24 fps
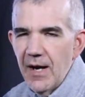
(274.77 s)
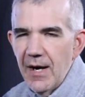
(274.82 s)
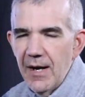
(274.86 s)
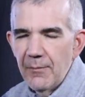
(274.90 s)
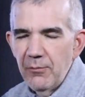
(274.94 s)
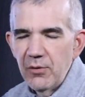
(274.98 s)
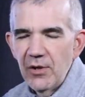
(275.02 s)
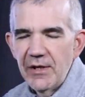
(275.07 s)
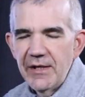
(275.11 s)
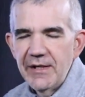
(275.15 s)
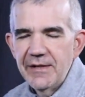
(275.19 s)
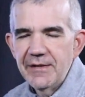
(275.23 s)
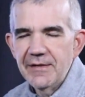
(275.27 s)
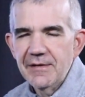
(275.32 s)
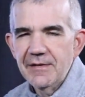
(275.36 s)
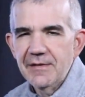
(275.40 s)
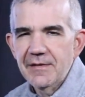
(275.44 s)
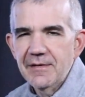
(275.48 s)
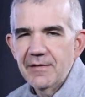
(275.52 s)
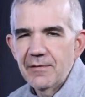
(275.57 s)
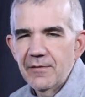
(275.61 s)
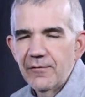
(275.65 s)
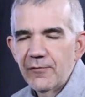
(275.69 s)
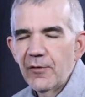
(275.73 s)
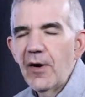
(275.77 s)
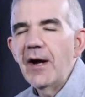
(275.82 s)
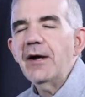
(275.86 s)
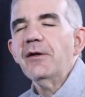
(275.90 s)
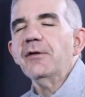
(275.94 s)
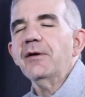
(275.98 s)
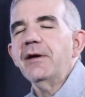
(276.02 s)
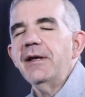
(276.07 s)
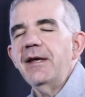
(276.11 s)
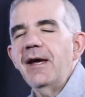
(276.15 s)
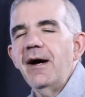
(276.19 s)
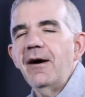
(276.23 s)
played
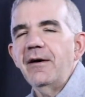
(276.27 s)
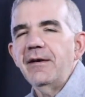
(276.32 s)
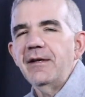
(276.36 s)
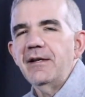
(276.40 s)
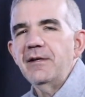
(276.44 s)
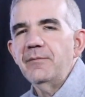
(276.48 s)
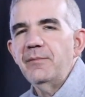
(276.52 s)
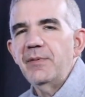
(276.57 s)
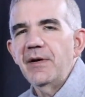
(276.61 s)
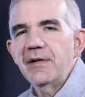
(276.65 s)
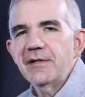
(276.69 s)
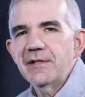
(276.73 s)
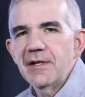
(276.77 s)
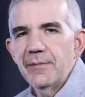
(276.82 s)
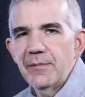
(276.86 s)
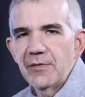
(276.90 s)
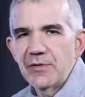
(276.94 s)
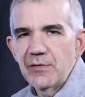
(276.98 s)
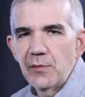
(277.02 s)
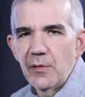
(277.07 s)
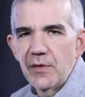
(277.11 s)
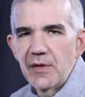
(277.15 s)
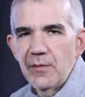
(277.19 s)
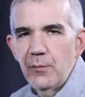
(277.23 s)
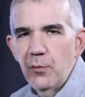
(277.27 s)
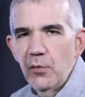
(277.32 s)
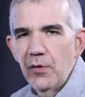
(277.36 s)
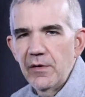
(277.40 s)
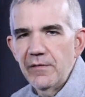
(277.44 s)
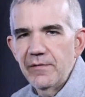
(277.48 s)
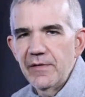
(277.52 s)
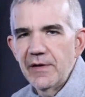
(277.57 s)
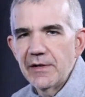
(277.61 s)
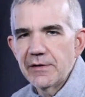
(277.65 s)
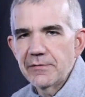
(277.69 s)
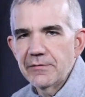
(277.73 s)
Franklin County and picked up a 20-point
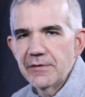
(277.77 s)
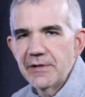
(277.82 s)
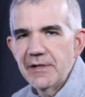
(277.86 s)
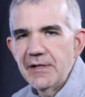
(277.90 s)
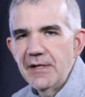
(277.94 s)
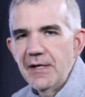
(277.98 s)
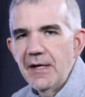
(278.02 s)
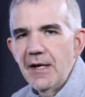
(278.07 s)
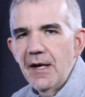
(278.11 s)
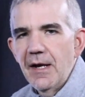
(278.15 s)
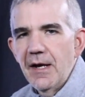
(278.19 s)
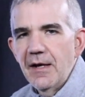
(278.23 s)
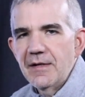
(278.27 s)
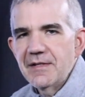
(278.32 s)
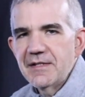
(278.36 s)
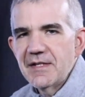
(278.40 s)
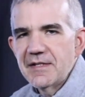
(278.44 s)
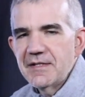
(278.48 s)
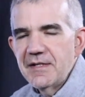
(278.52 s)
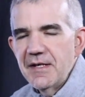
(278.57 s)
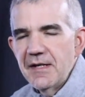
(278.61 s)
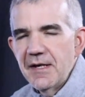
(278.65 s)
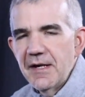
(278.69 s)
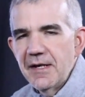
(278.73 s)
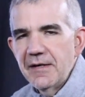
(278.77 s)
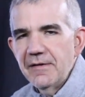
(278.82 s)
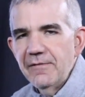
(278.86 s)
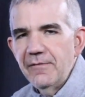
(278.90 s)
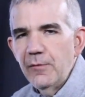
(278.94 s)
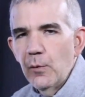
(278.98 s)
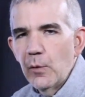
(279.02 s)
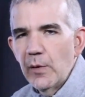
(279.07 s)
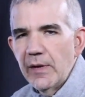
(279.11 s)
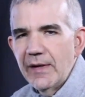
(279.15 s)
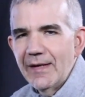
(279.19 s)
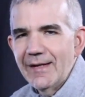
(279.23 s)
victory,
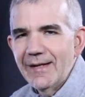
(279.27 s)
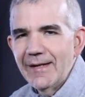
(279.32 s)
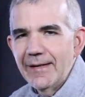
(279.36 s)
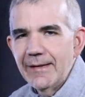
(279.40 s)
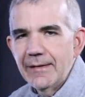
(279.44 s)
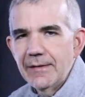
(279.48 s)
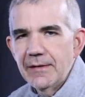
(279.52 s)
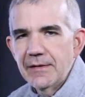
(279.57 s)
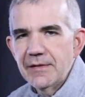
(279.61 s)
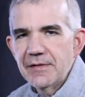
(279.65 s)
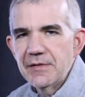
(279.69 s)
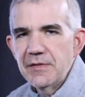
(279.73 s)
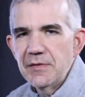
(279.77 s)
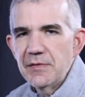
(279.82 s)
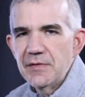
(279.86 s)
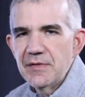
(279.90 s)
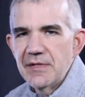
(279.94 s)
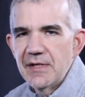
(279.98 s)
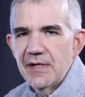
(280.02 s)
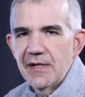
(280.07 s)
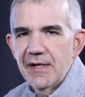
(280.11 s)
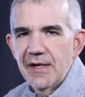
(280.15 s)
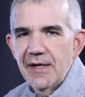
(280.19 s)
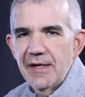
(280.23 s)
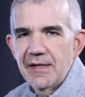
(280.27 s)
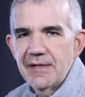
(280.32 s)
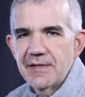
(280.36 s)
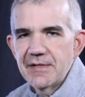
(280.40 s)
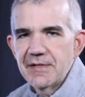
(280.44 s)
69-49 on Tuesday night.